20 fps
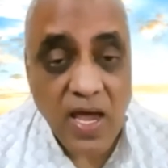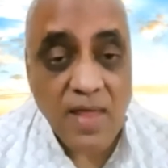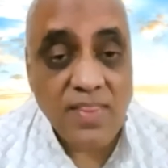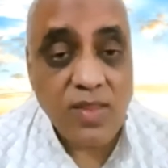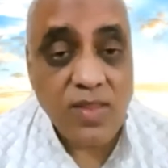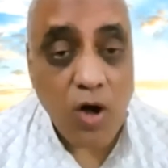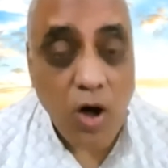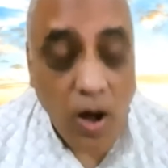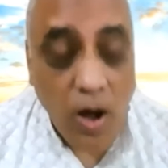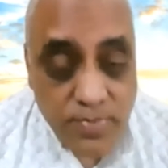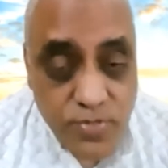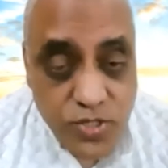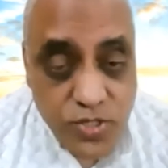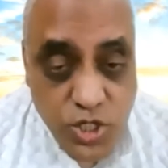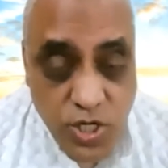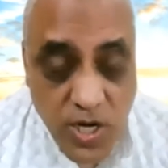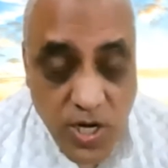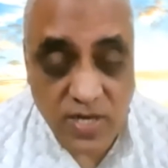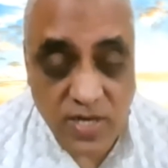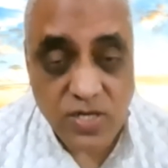an
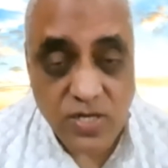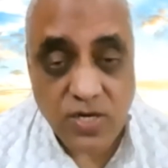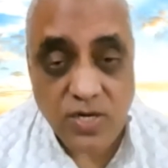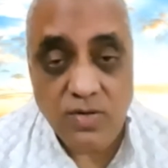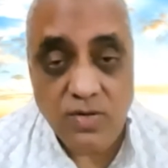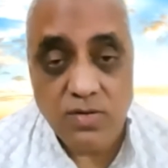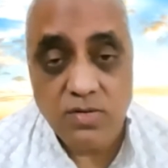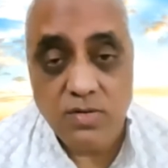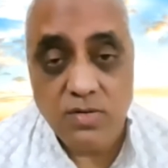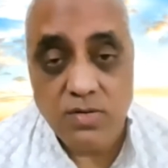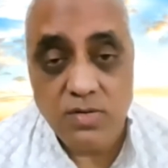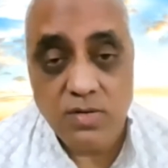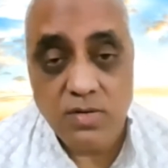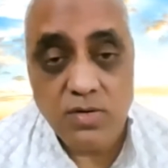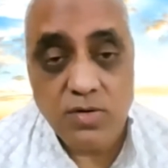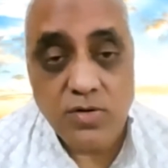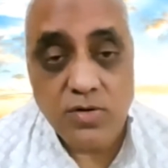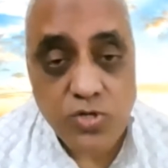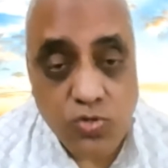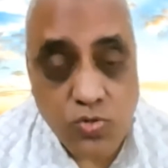object
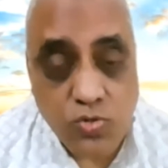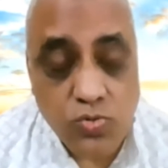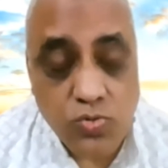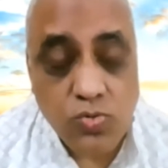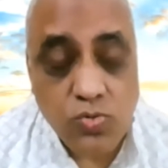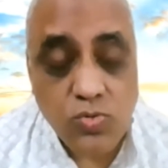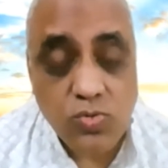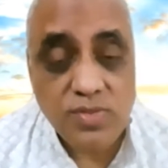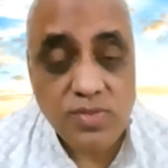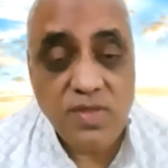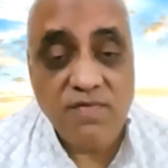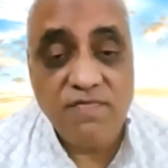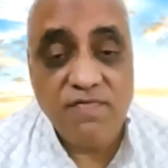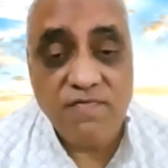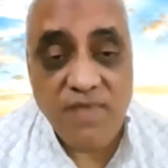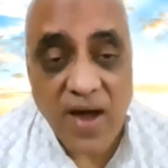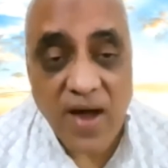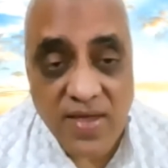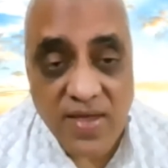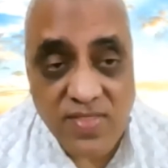to the
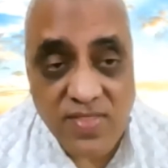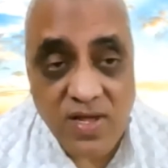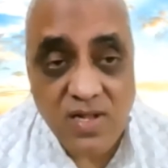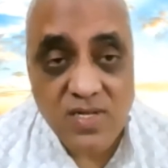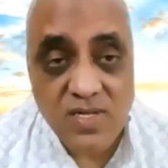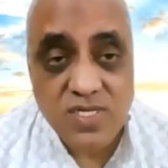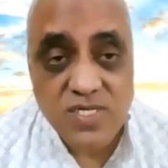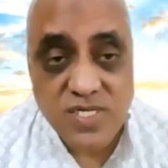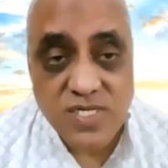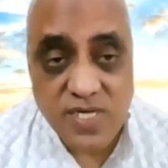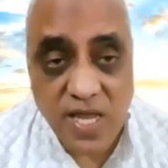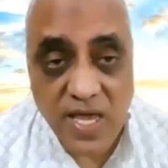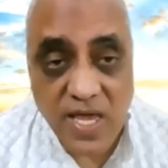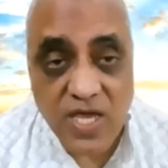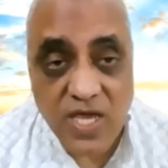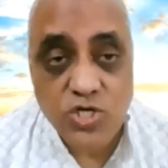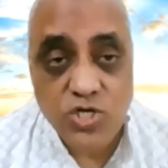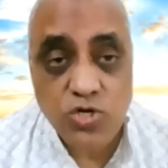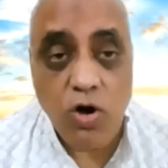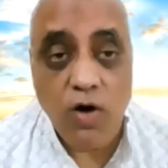final
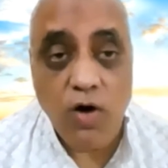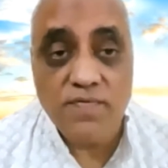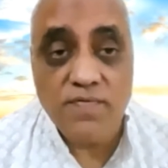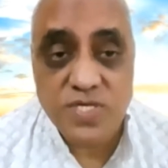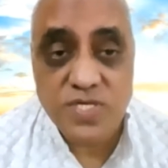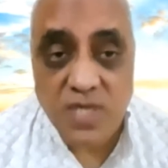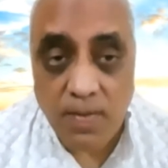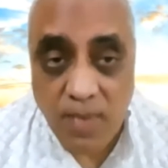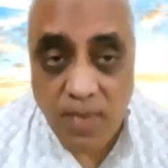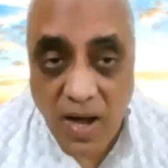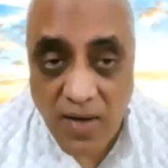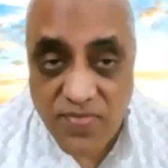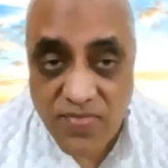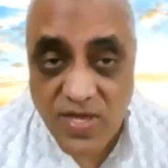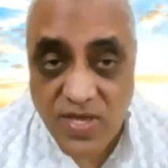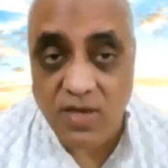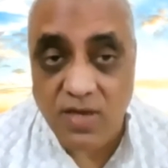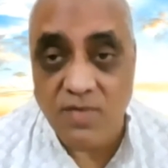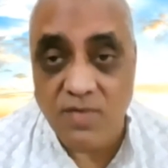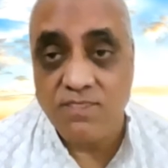stage of
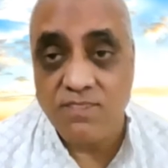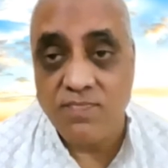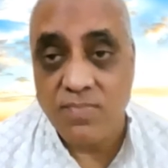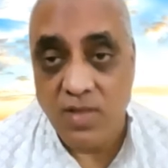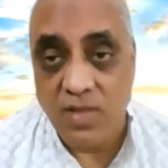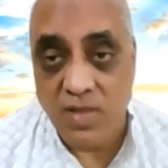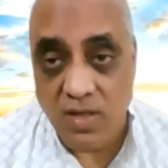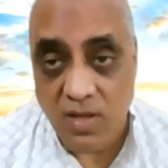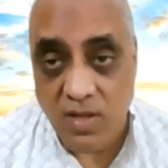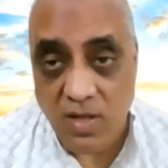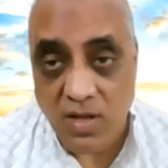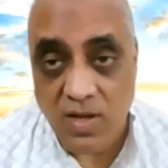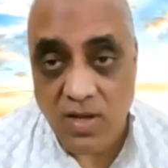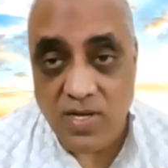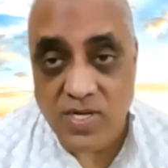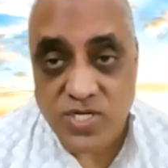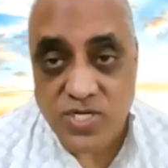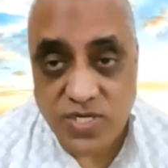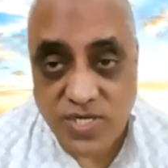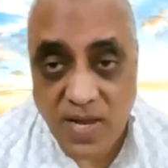Samadhi.
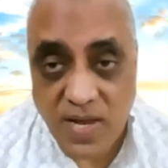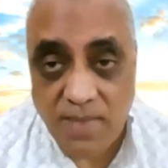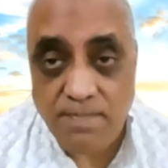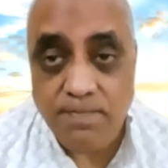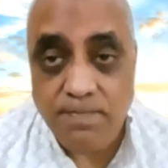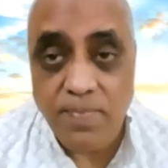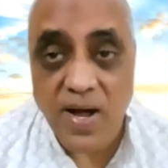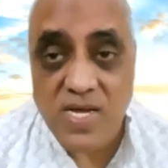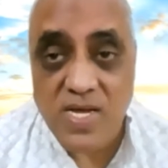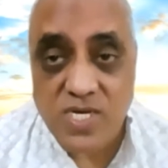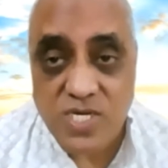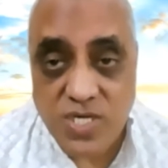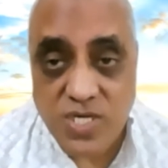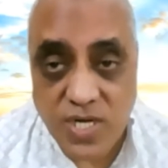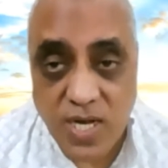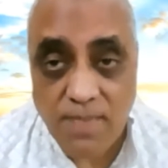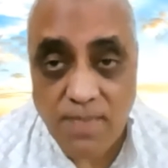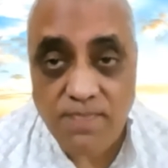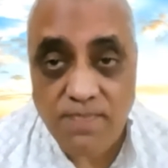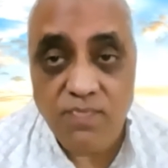Step by
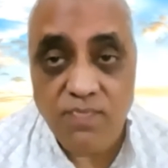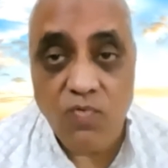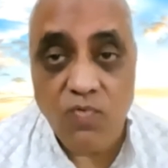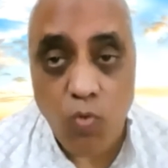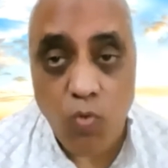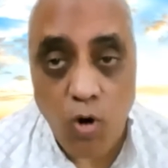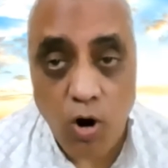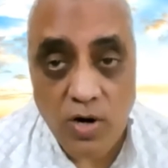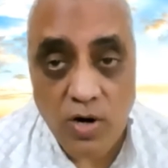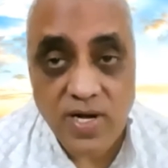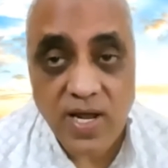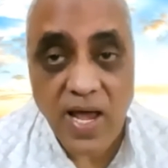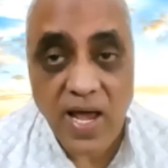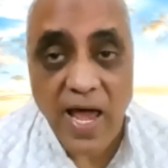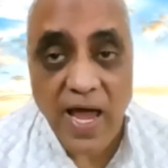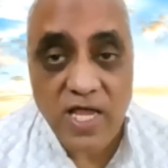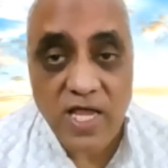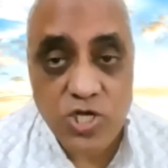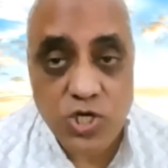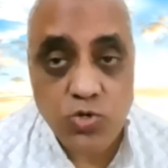step, what
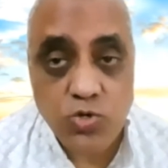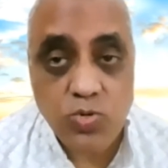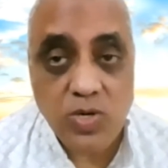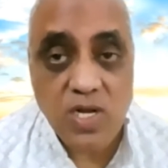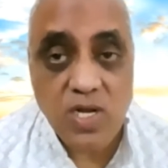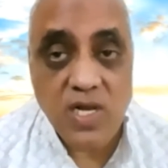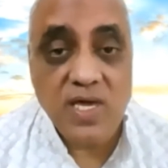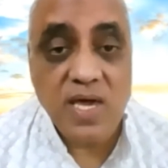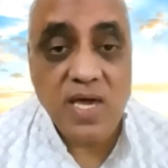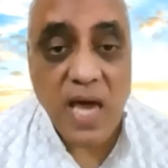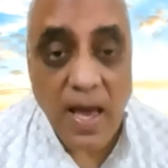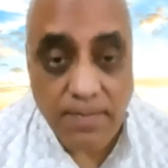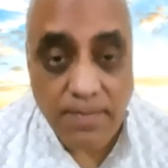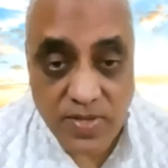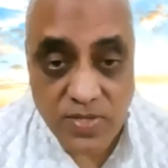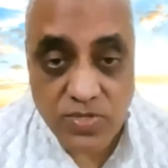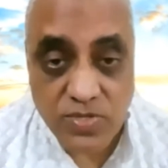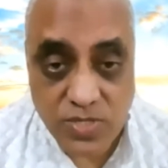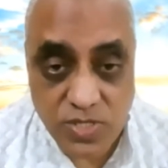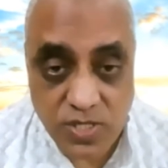actually
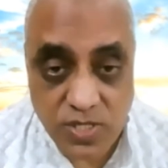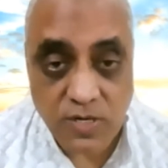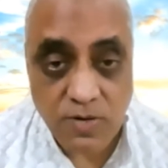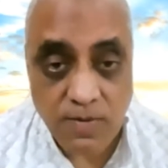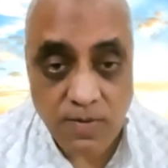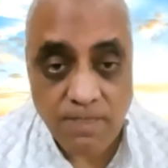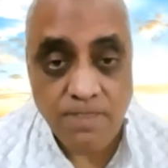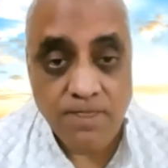happens?